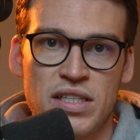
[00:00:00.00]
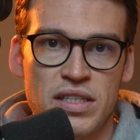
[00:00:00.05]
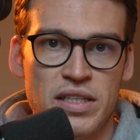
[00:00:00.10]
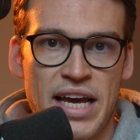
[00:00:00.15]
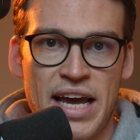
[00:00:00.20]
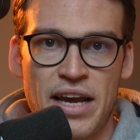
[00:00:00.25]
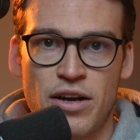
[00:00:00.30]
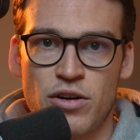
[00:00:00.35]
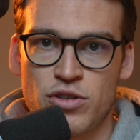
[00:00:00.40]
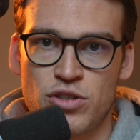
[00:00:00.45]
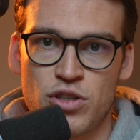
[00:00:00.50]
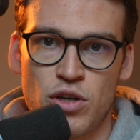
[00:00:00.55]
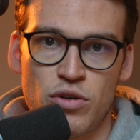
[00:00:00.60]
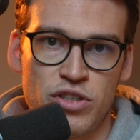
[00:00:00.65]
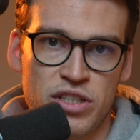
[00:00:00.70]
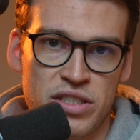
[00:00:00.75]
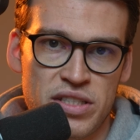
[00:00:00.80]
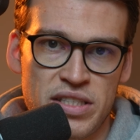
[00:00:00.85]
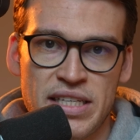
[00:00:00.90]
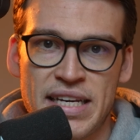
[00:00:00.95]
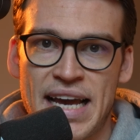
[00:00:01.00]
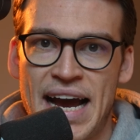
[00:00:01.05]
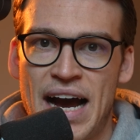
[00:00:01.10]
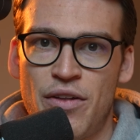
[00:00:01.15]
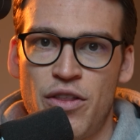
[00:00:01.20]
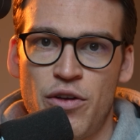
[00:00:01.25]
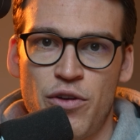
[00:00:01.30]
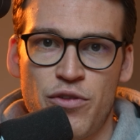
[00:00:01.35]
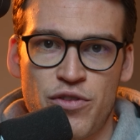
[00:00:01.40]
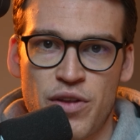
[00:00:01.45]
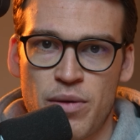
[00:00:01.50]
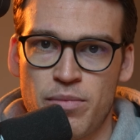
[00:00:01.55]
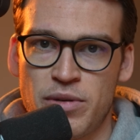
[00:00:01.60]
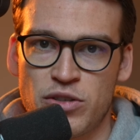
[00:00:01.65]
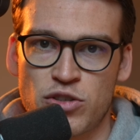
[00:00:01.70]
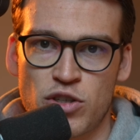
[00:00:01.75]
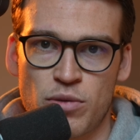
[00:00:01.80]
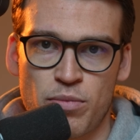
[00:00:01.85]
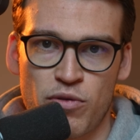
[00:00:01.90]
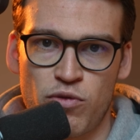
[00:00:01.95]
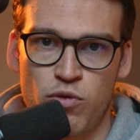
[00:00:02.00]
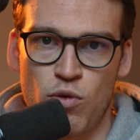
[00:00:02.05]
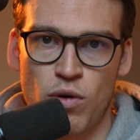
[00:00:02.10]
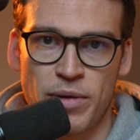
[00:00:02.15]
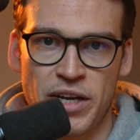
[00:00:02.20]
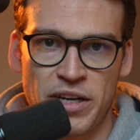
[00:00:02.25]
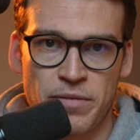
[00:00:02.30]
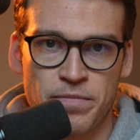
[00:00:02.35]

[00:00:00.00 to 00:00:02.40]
a day or so to see how those thumbnails are performing.